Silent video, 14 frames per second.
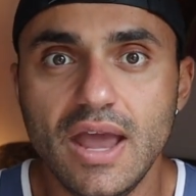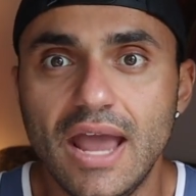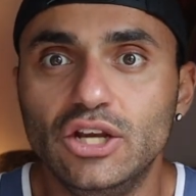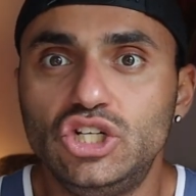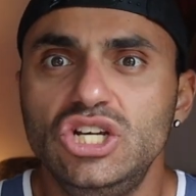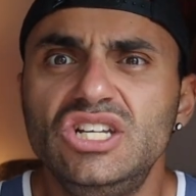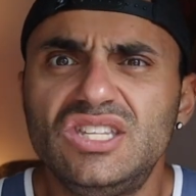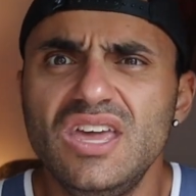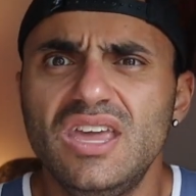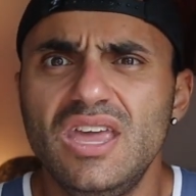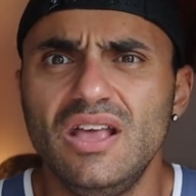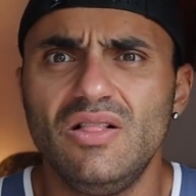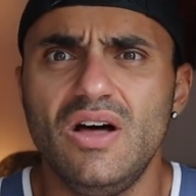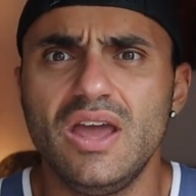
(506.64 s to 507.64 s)
And she's
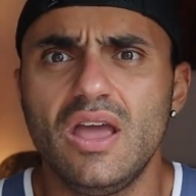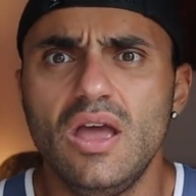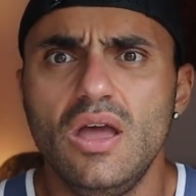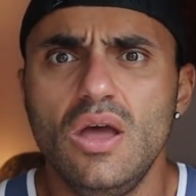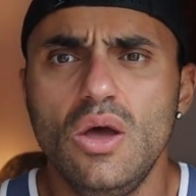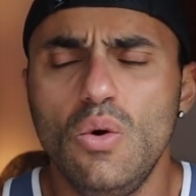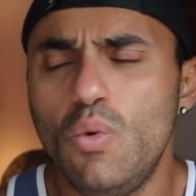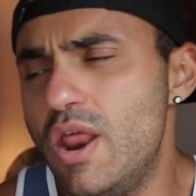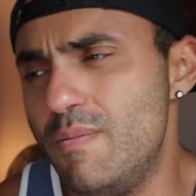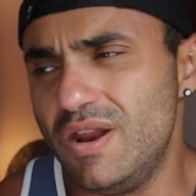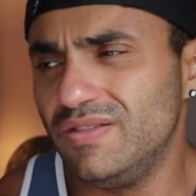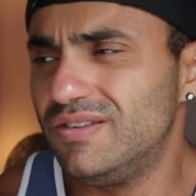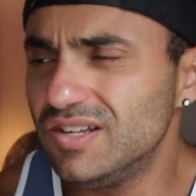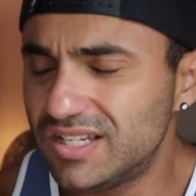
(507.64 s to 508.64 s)
thinking like, wait a
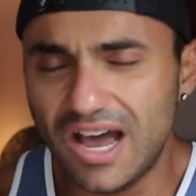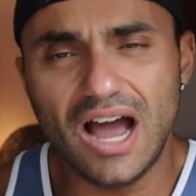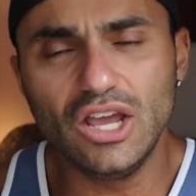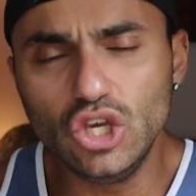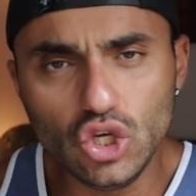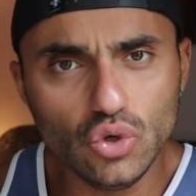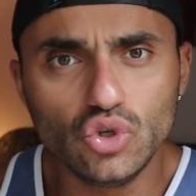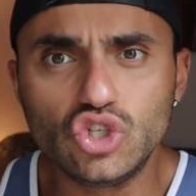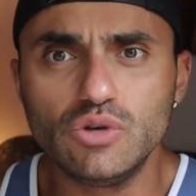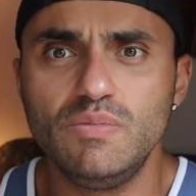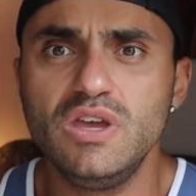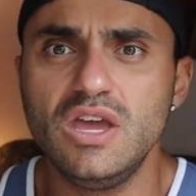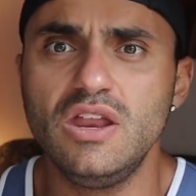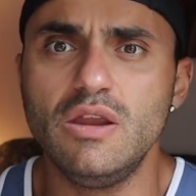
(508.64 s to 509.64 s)
minute, this guy used to
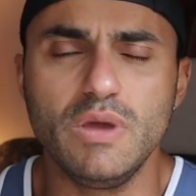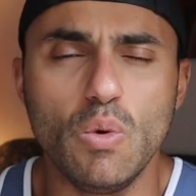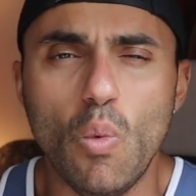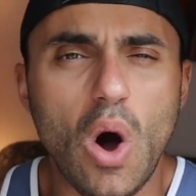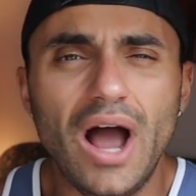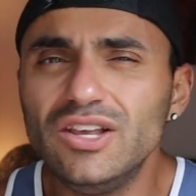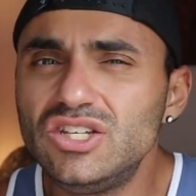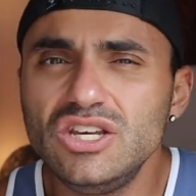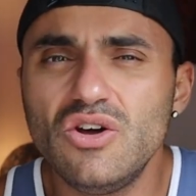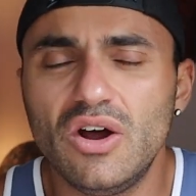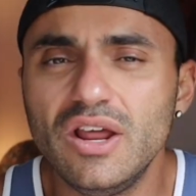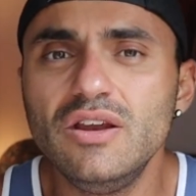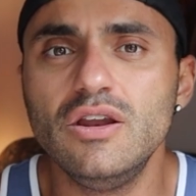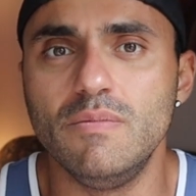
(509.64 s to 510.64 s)
be into me. Why is he
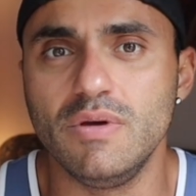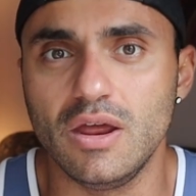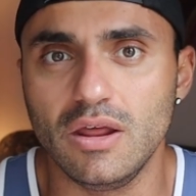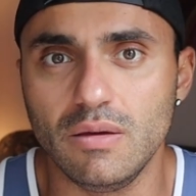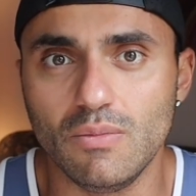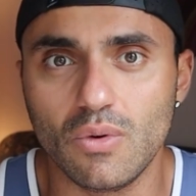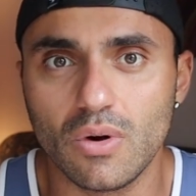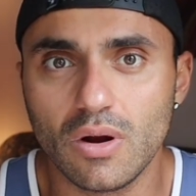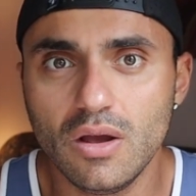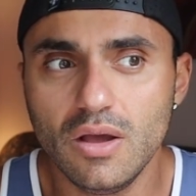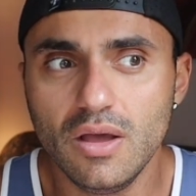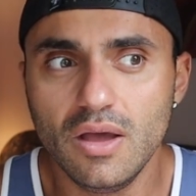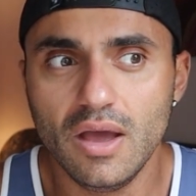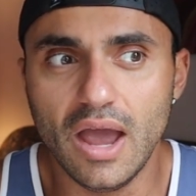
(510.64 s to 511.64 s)
not into me anymore?
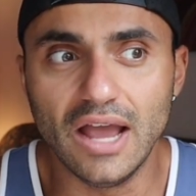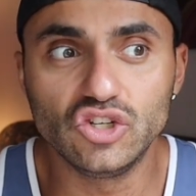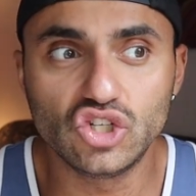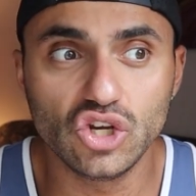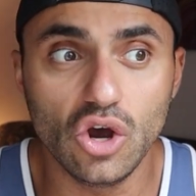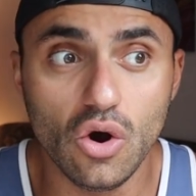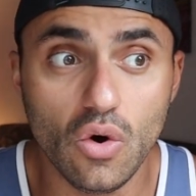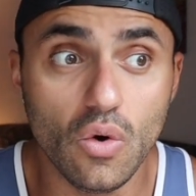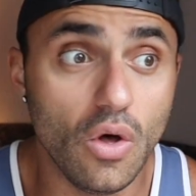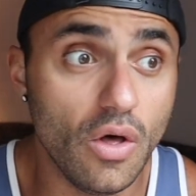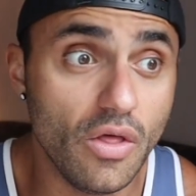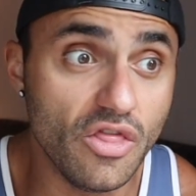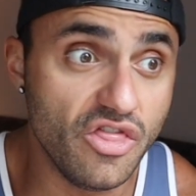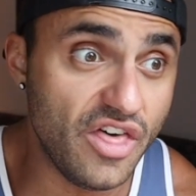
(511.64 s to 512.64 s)
And
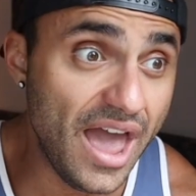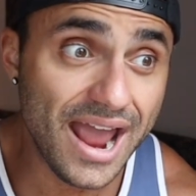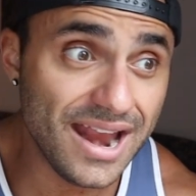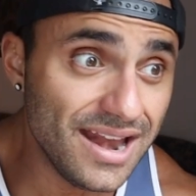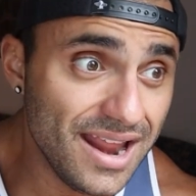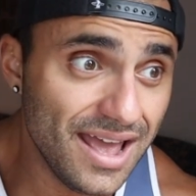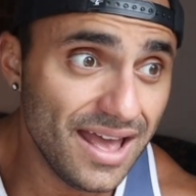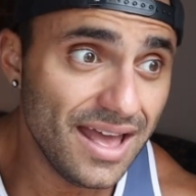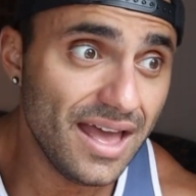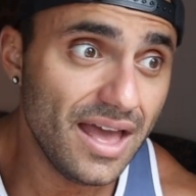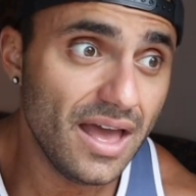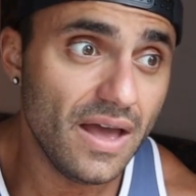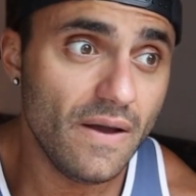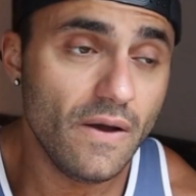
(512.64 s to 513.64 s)
so then
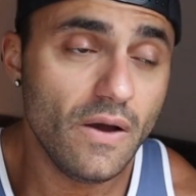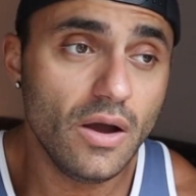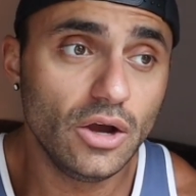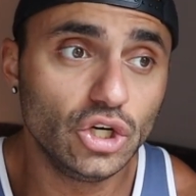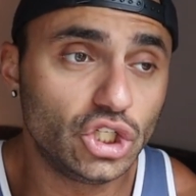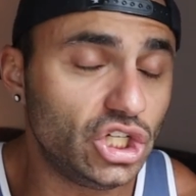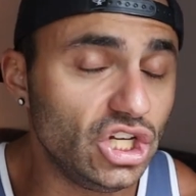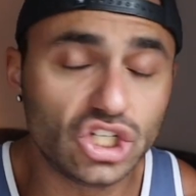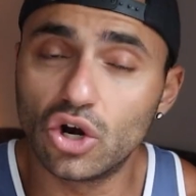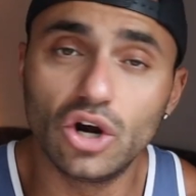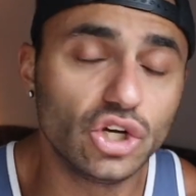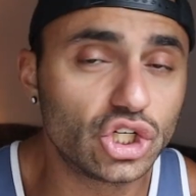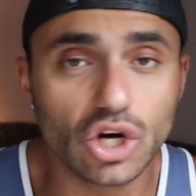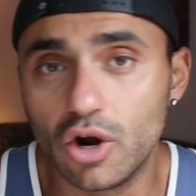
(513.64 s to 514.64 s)
she
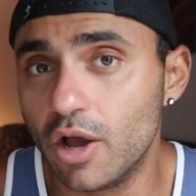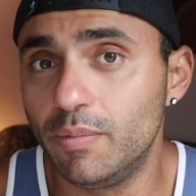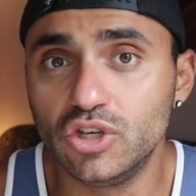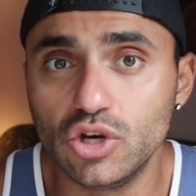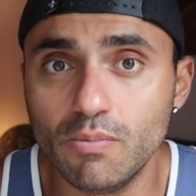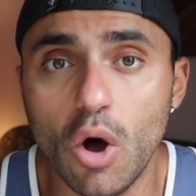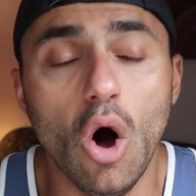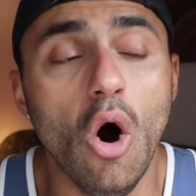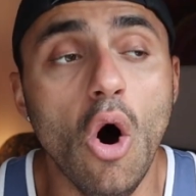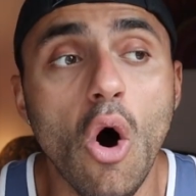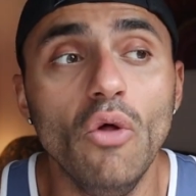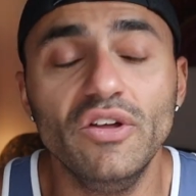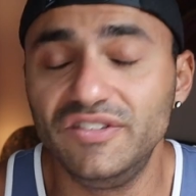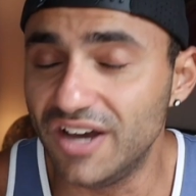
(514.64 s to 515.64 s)
started showing up at the gym
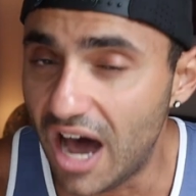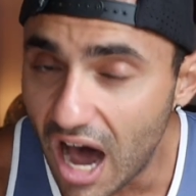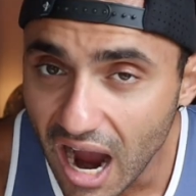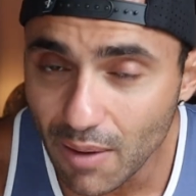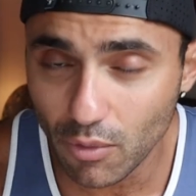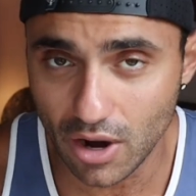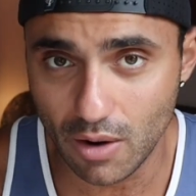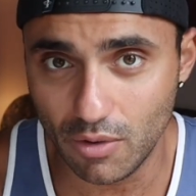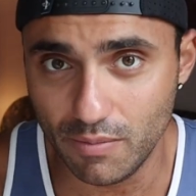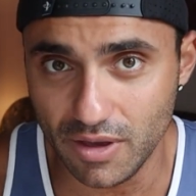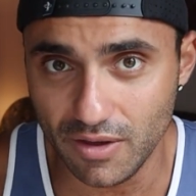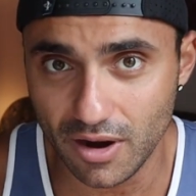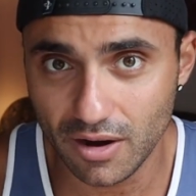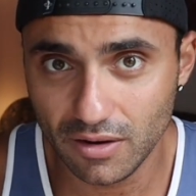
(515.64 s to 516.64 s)
all the time when I would
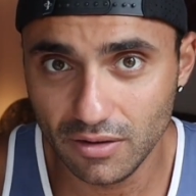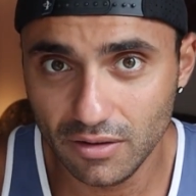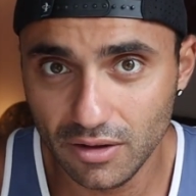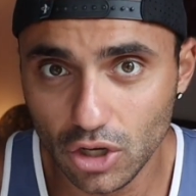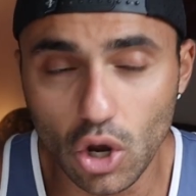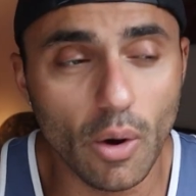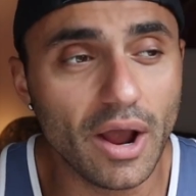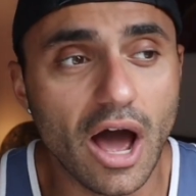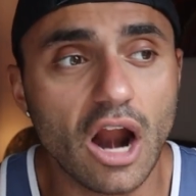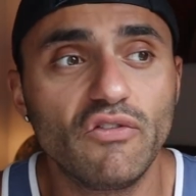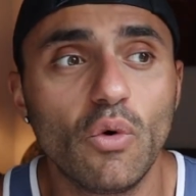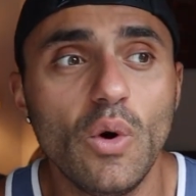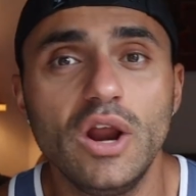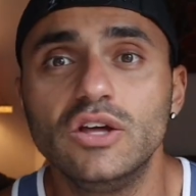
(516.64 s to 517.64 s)
be there, going out
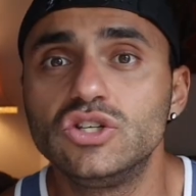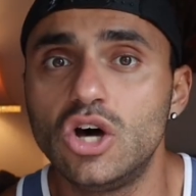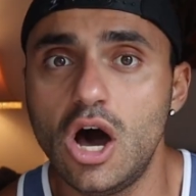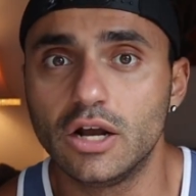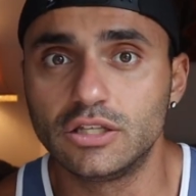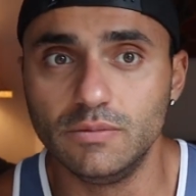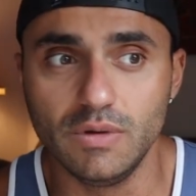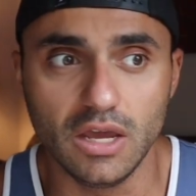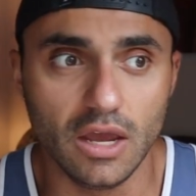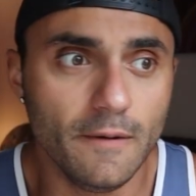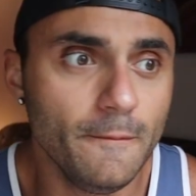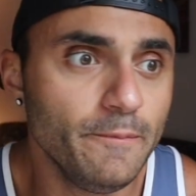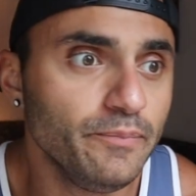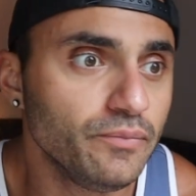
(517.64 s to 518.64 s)
of her way to talk to
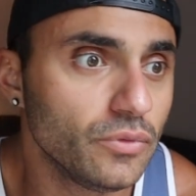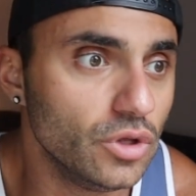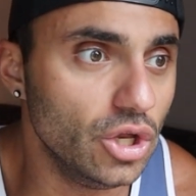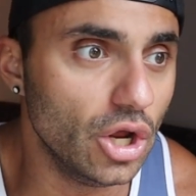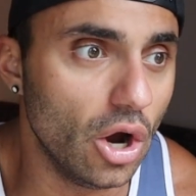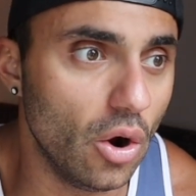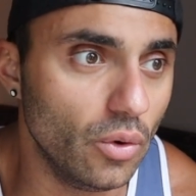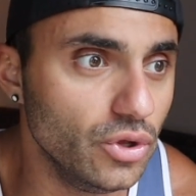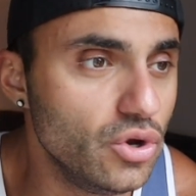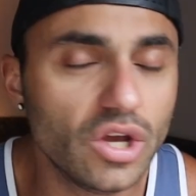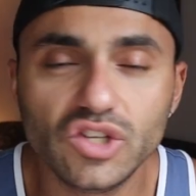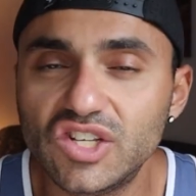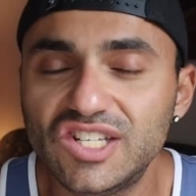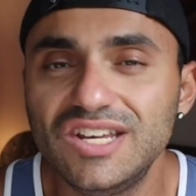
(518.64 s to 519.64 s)
me. You know, you
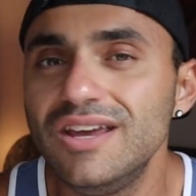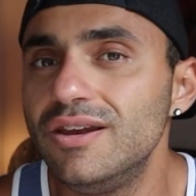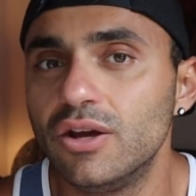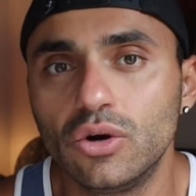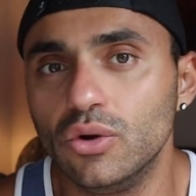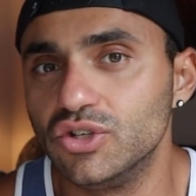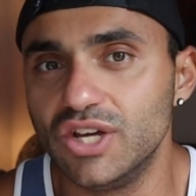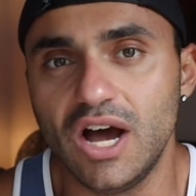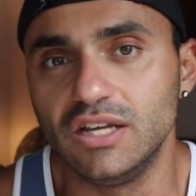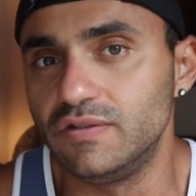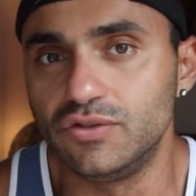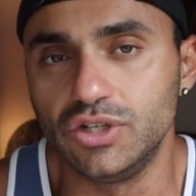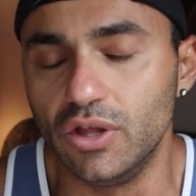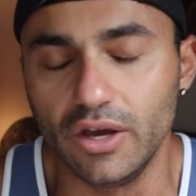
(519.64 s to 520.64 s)
could see it in a girl's
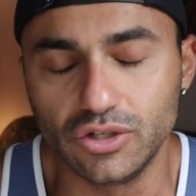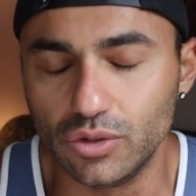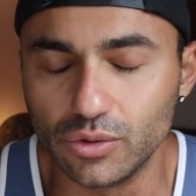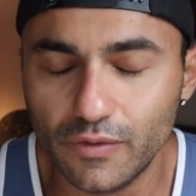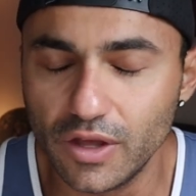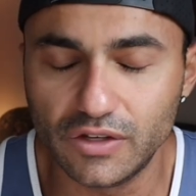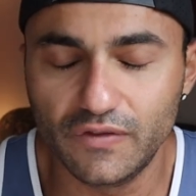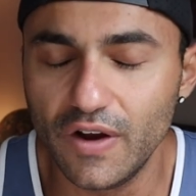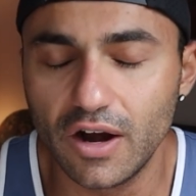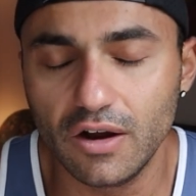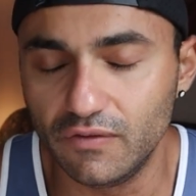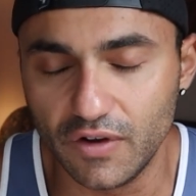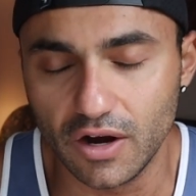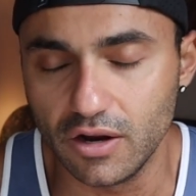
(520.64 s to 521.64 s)
eyes if she likes you. It's
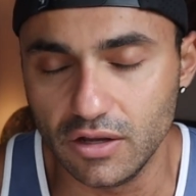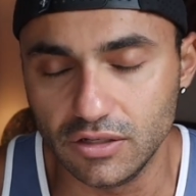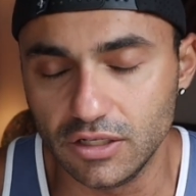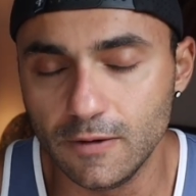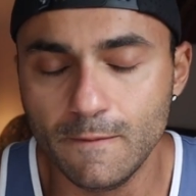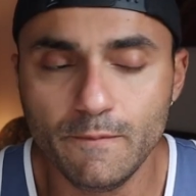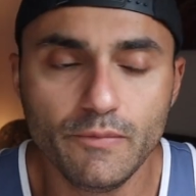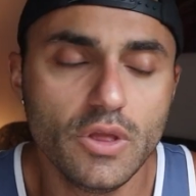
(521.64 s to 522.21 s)
very, very easy.